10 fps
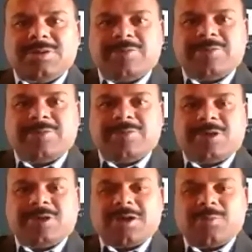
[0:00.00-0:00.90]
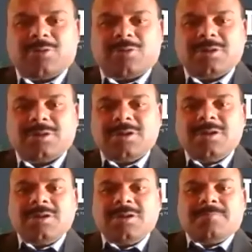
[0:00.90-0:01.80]
that we talk about.
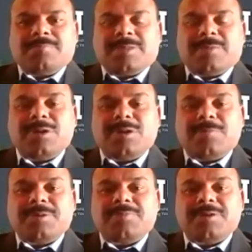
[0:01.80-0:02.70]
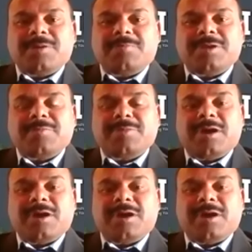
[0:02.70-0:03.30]
Number of people are becoming